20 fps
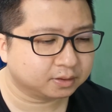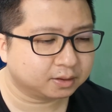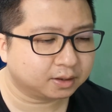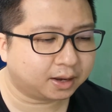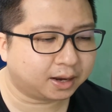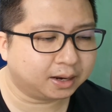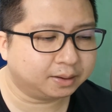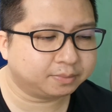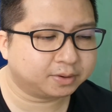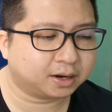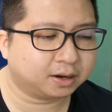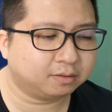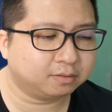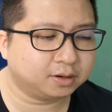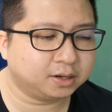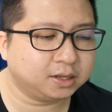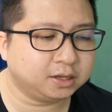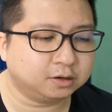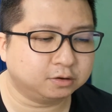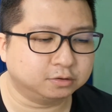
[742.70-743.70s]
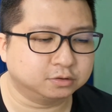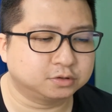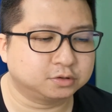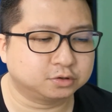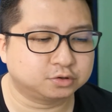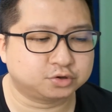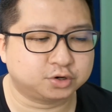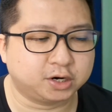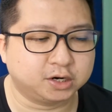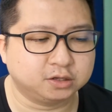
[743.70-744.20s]
I'm currently also
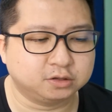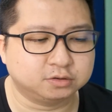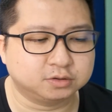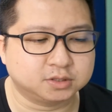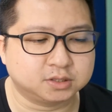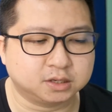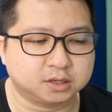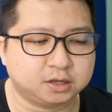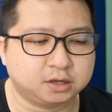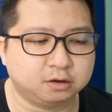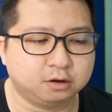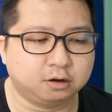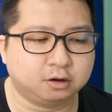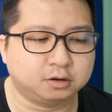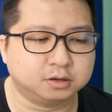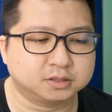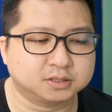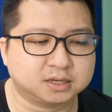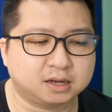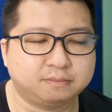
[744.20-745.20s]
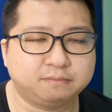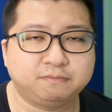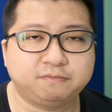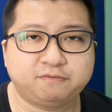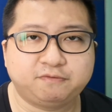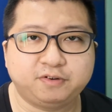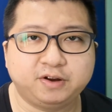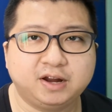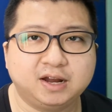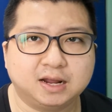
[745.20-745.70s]
trying to secure some
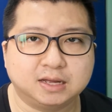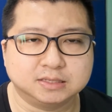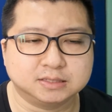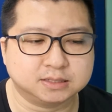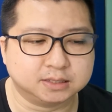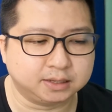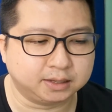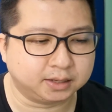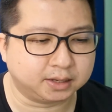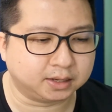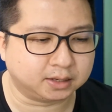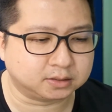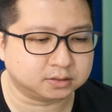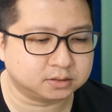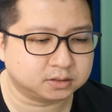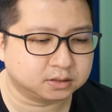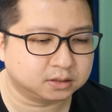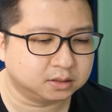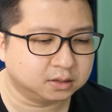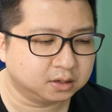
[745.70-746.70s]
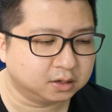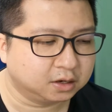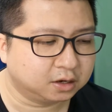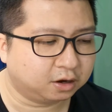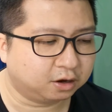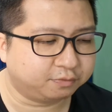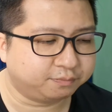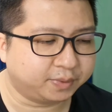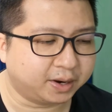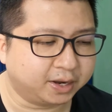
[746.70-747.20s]
freelancing gigs
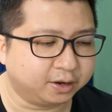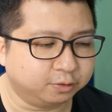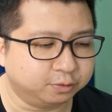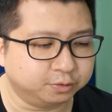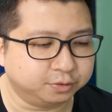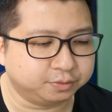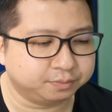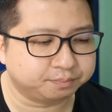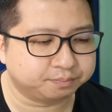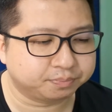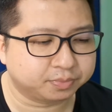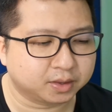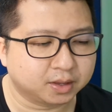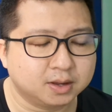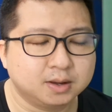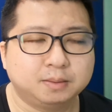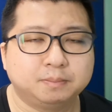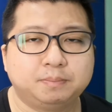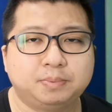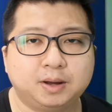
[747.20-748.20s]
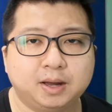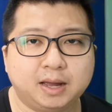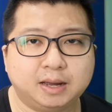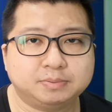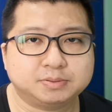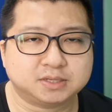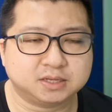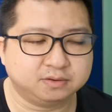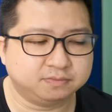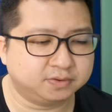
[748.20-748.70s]
of my own,
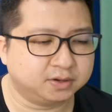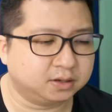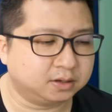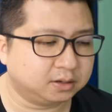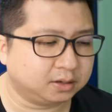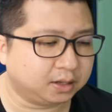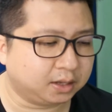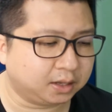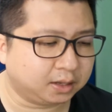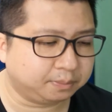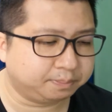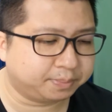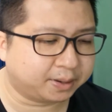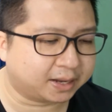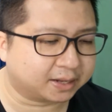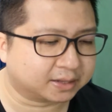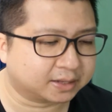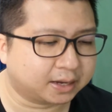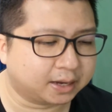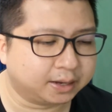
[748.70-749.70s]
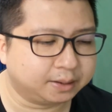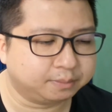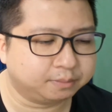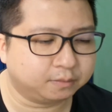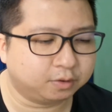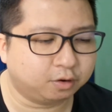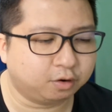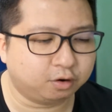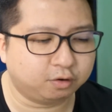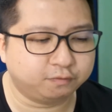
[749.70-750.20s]
perhaps even a part-time
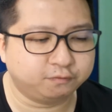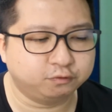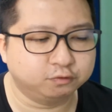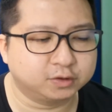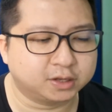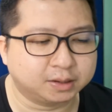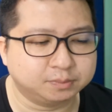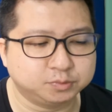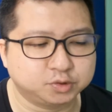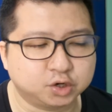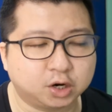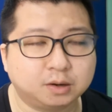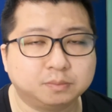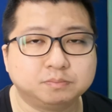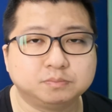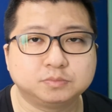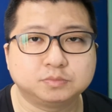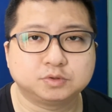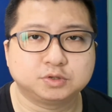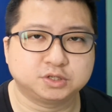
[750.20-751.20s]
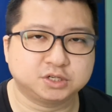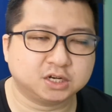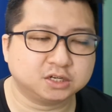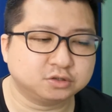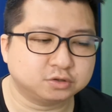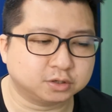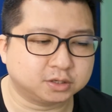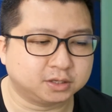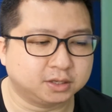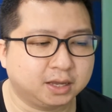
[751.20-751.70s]
or full-time job,
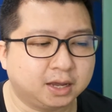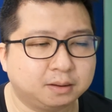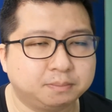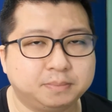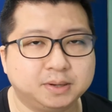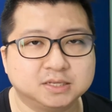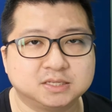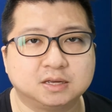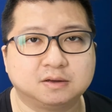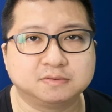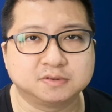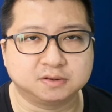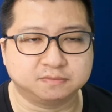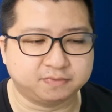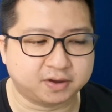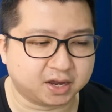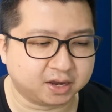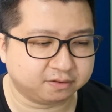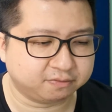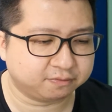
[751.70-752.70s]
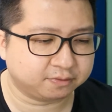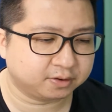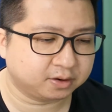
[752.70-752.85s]
just to help myself survive.